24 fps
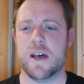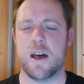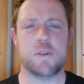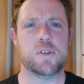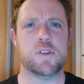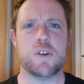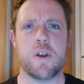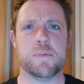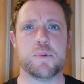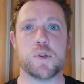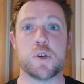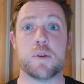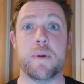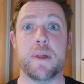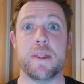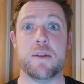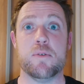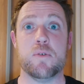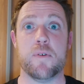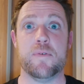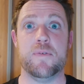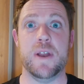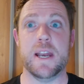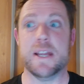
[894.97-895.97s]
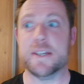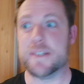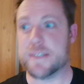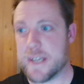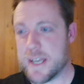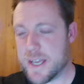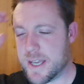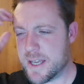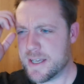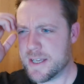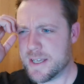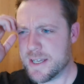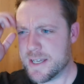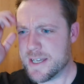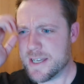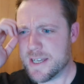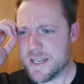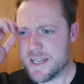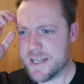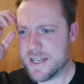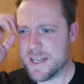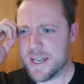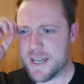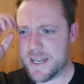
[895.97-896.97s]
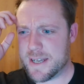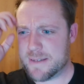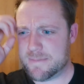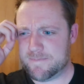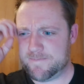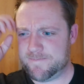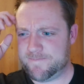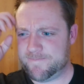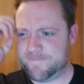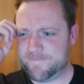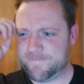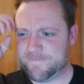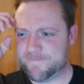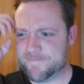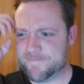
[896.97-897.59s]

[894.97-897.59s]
Oh, sorry, I'm talking about the wrong Phyllis here. Um,